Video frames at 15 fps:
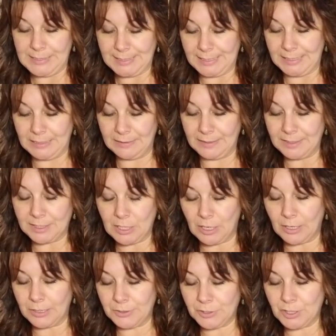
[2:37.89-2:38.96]
seen in these
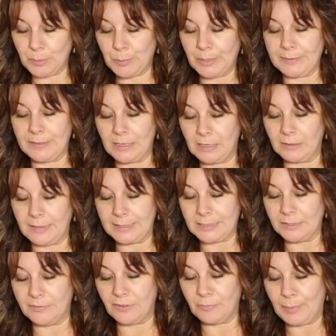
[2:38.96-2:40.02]
cards to bring the
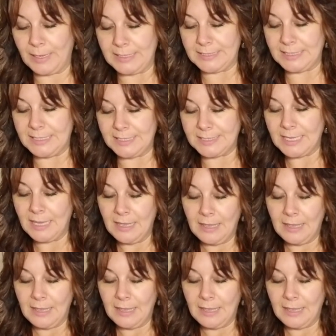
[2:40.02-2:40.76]
collective of Pisces